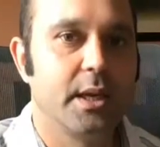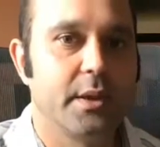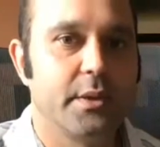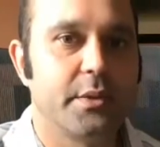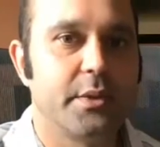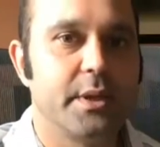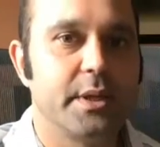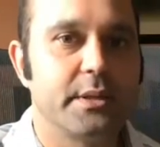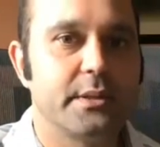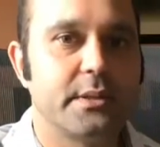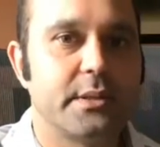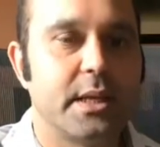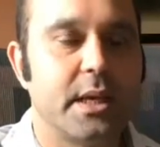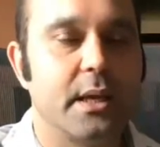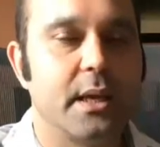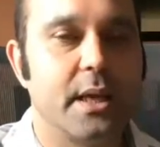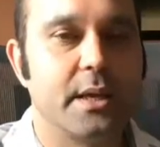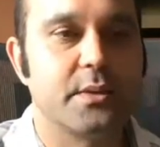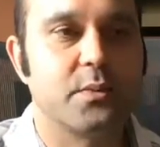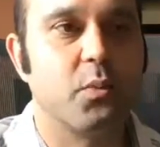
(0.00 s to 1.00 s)
This scale
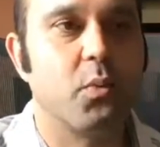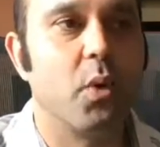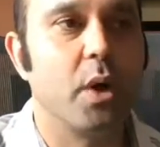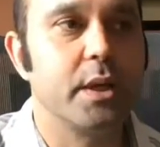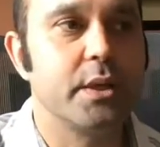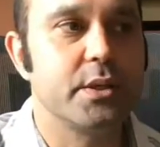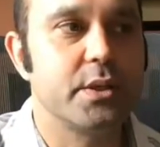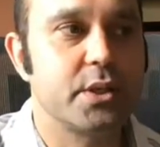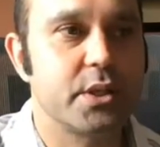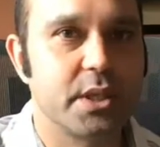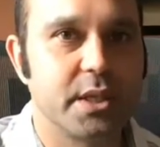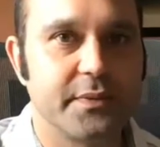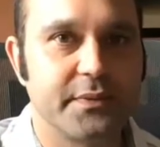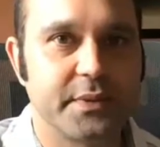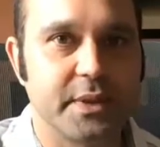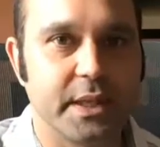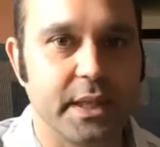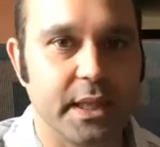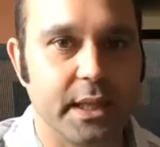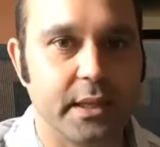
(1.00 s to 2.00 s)
has 1 shift
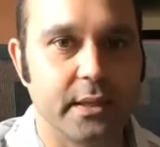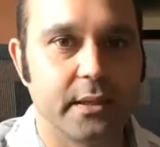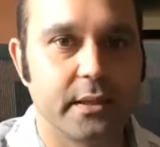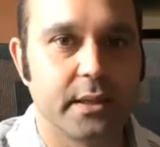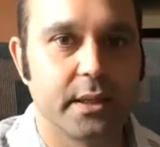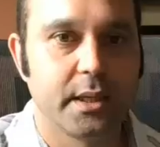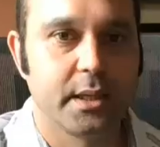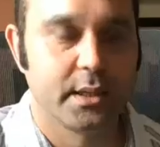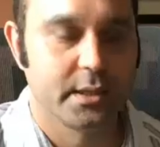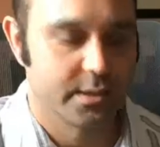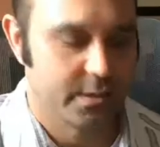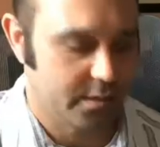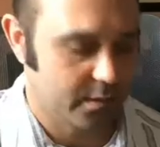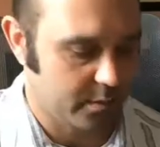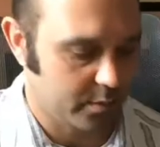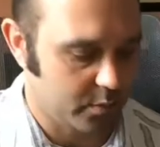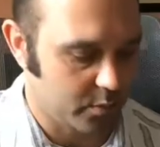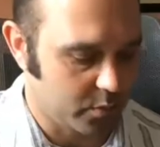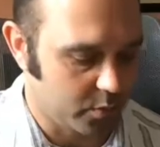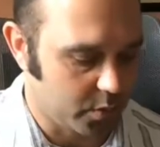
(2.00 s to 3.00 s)
in it,
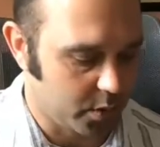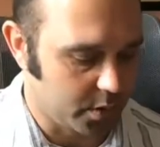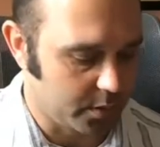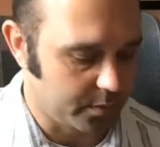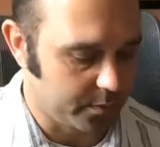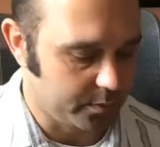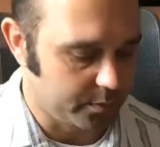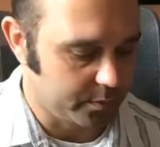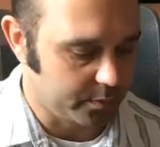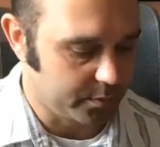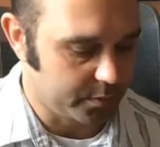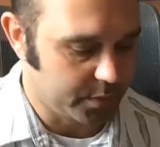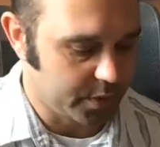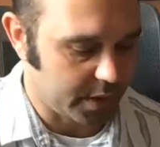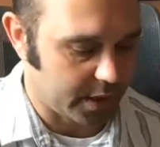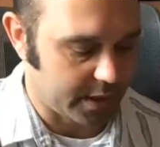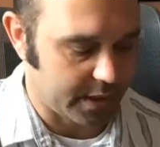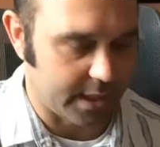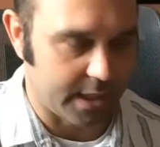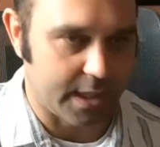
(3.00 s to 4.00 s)
so we'll
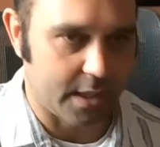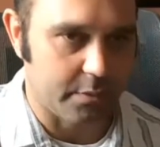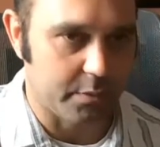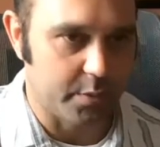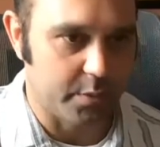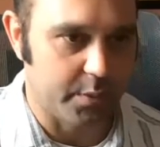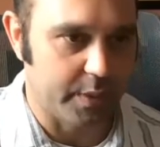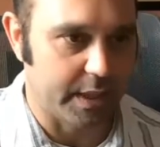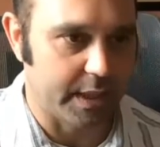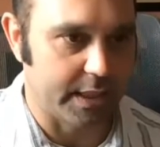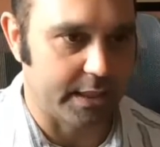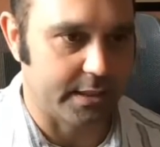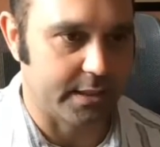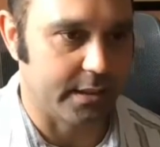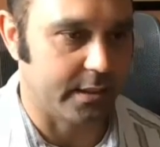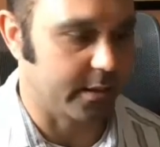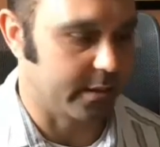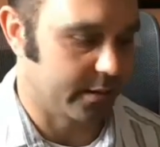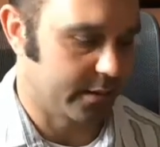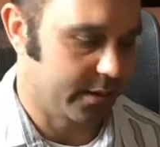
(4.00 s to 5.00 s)
check that out when we get
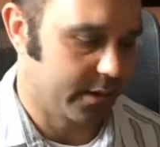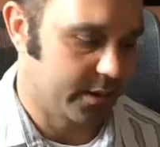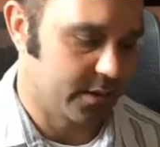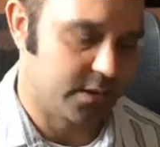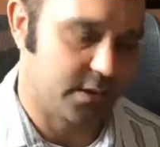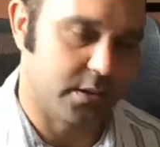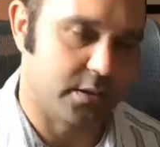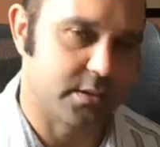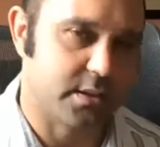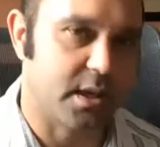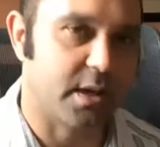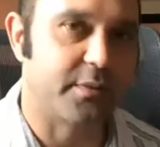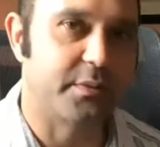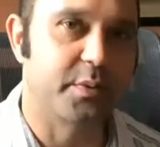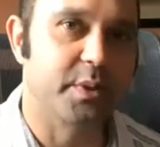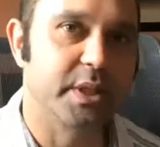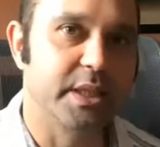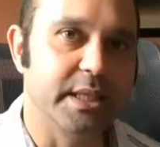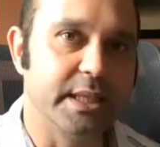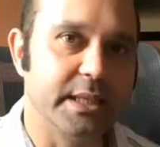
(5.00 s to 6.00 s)
there. It starts off
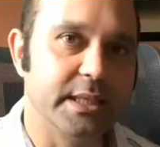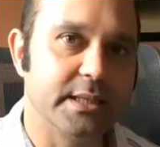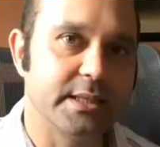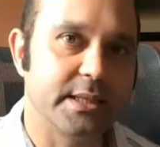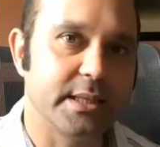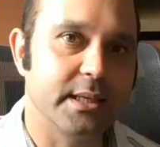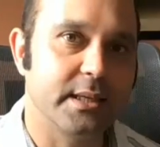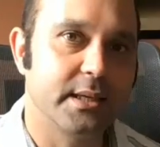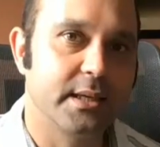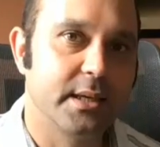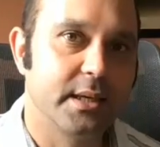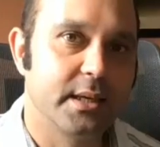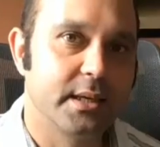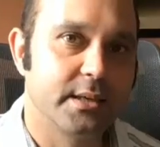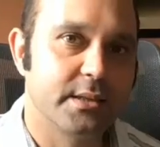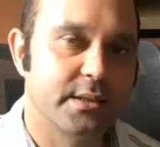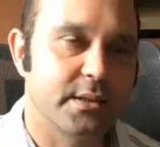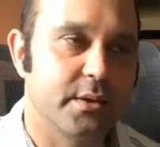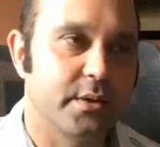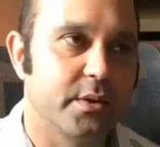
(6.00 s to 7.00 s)
really easy,
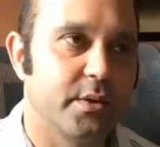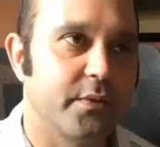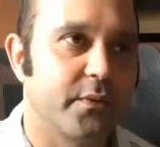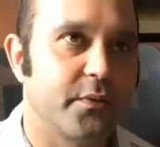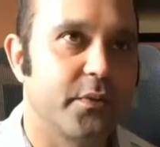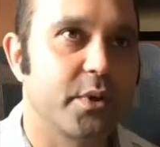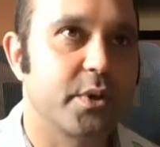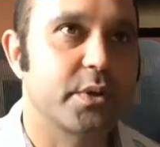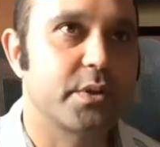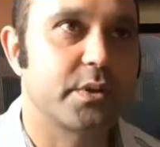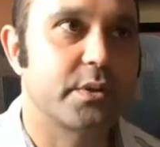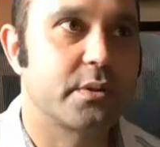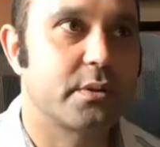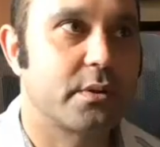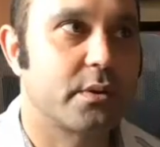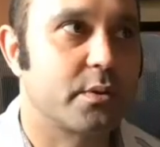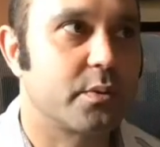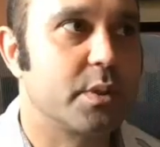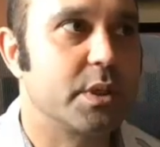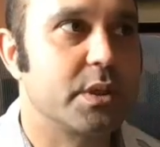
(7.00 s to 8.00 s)
so the first
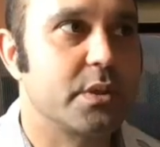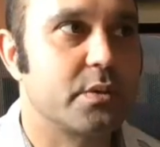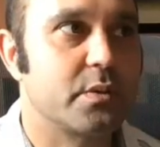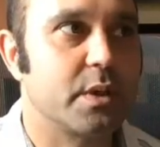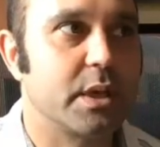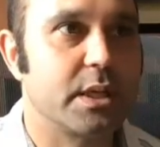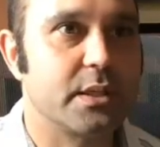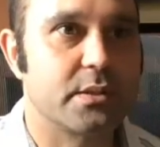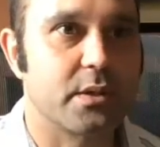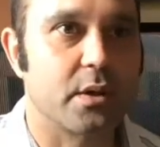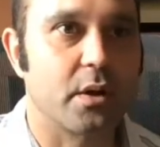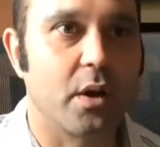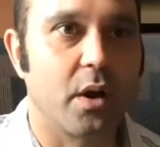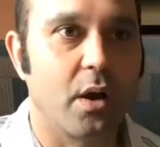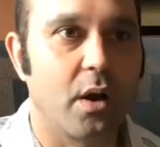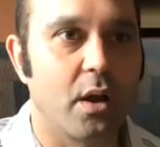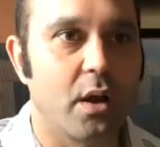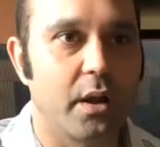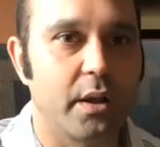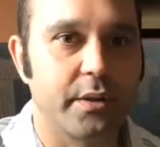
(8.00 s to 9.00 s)
3 strings are
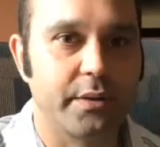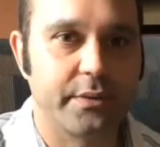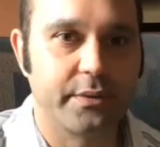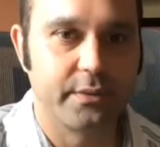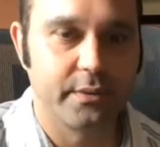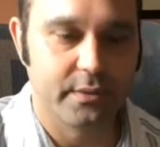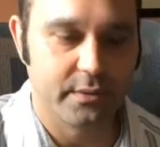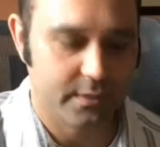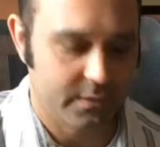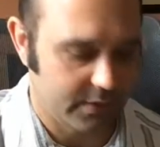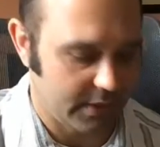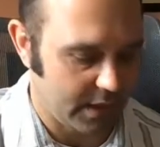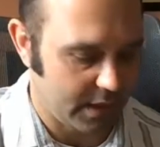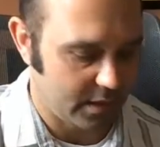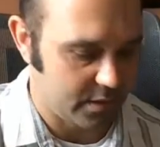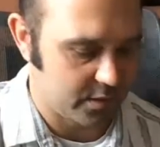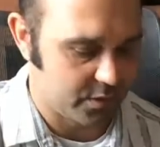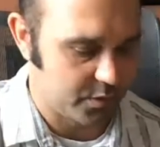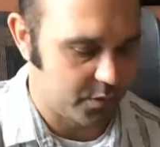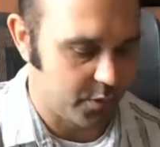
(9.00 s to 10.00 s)
all
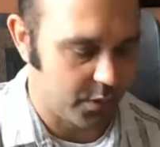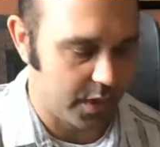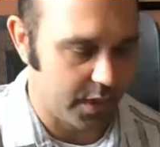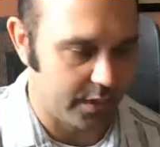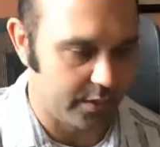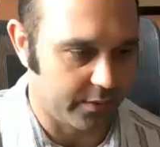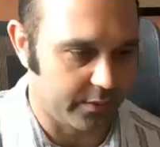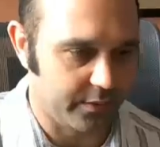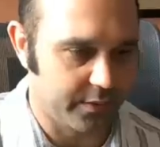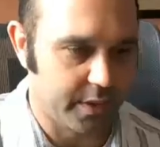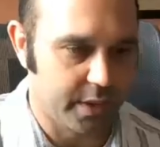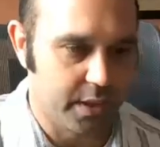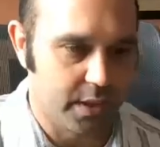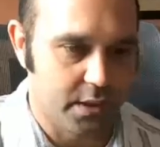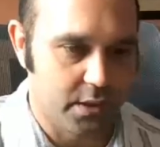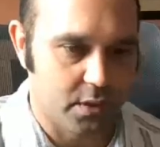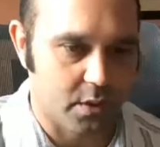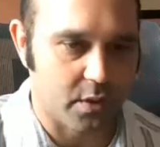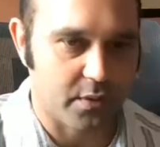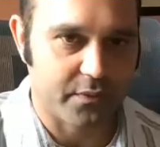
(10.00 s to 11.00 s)
10, 12,
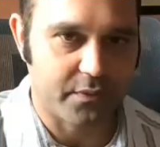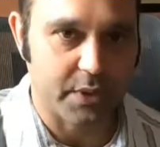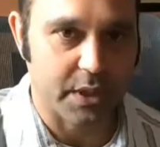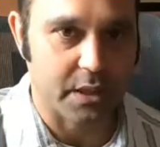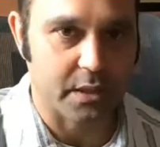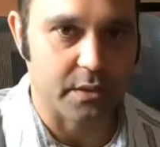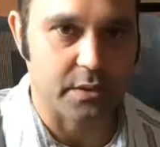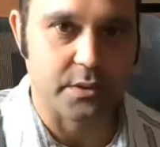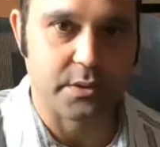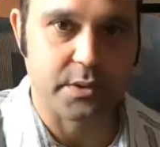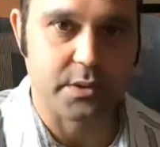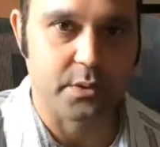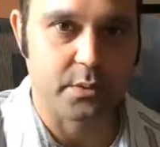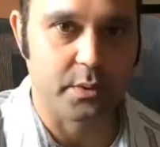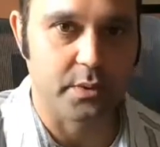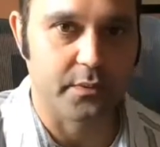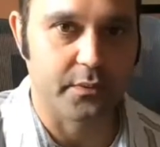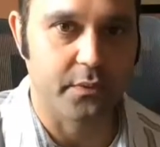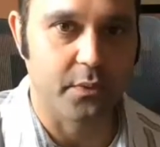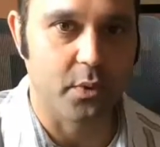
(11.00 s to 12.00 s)
or fingers 2
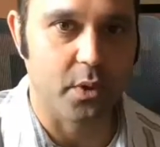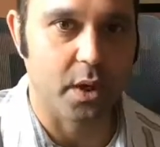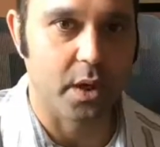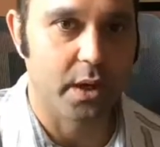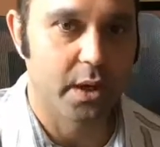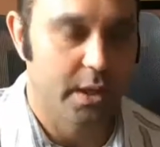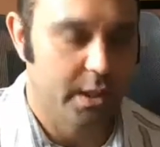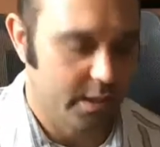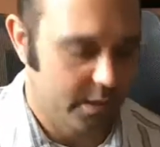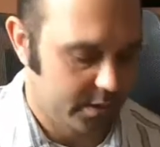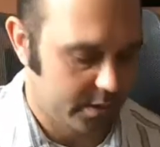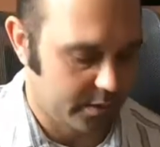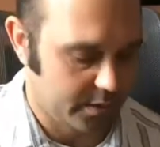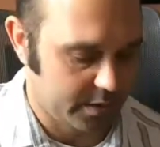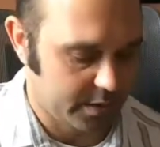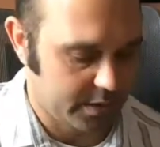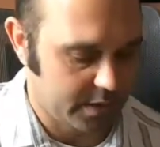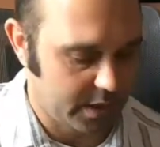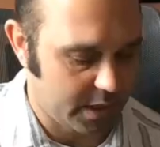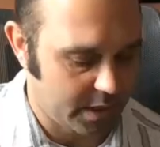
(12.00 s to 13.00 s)
and 4. So it's
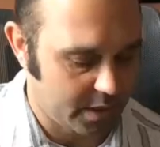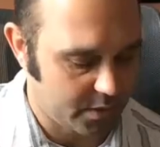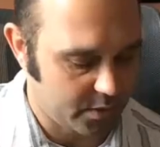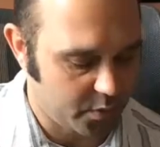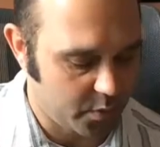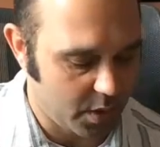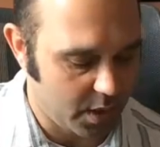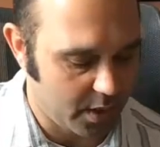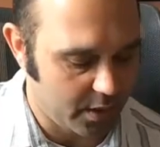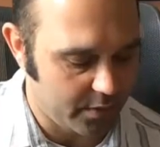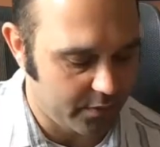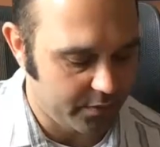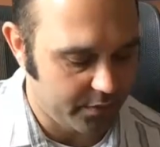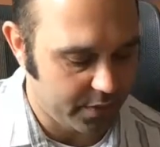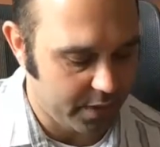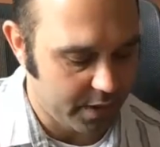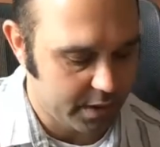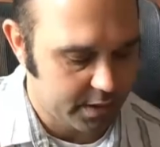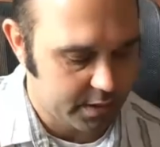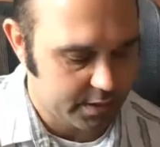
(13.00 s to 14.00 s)
10, 12,
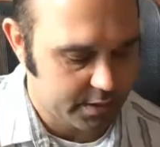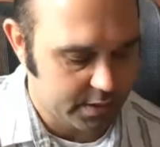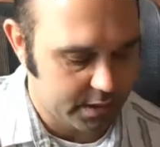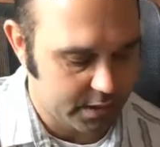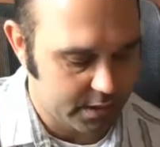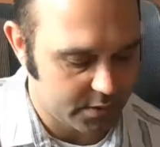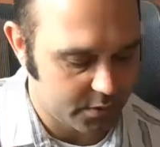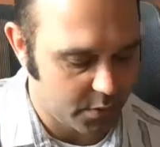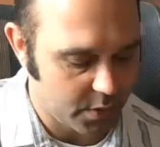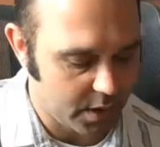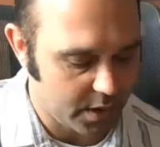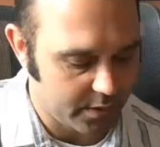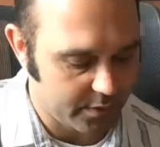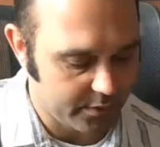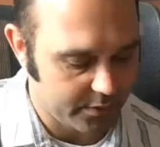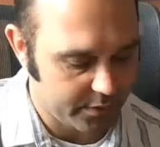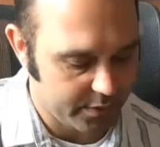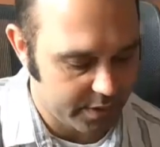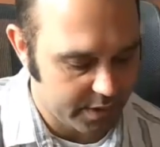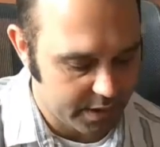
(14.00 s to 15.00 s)
10, 12,
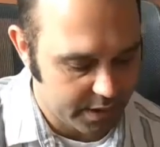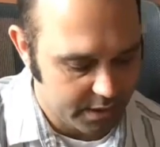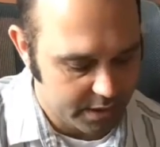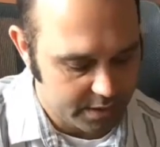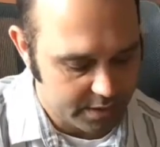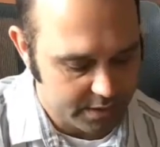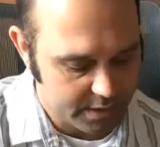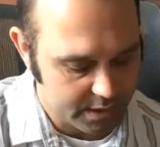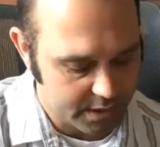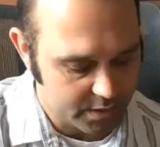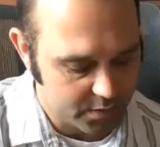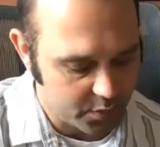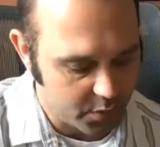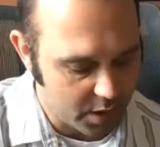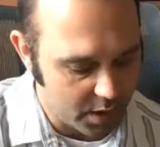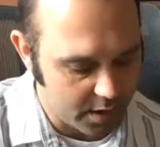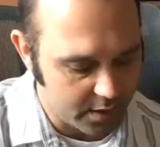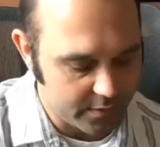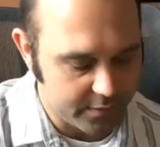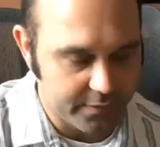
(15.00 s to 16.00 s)
10,
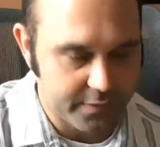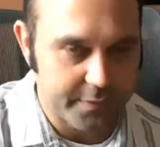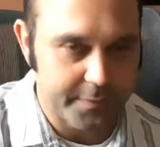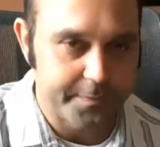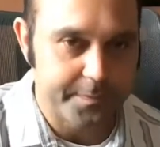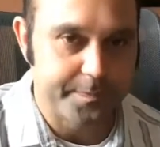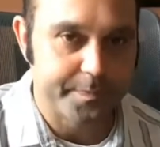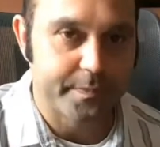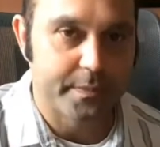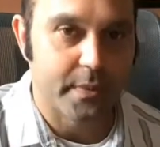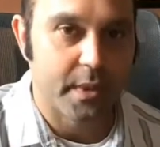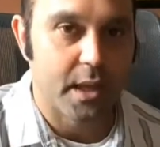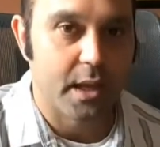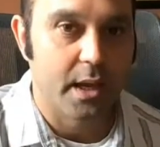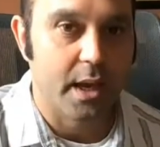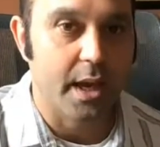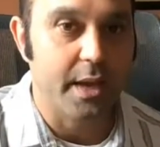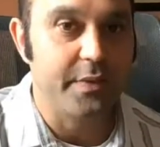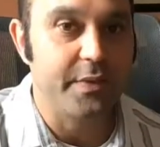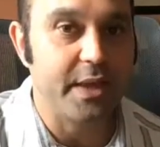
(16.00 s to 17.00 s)
12,
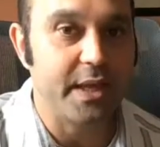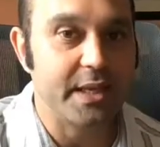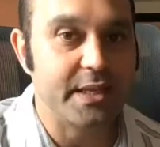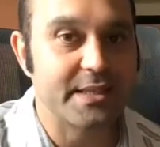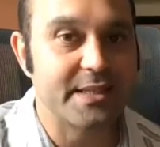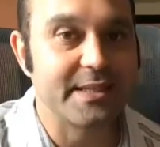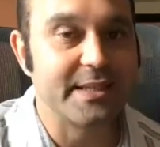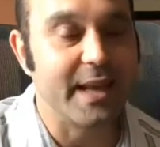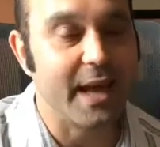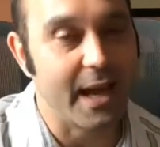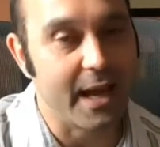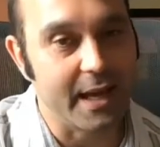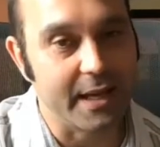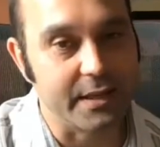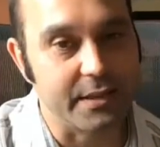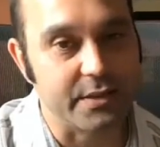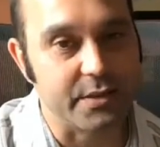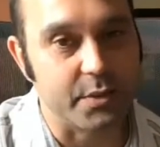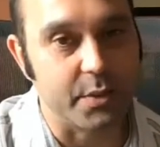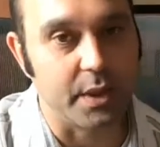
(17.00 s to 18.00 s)
and then it's
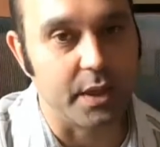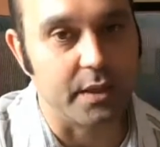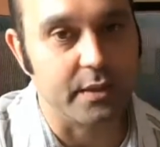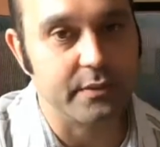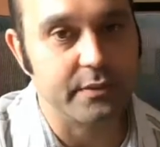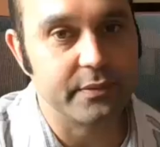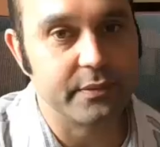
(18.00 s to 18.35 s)
9, 12.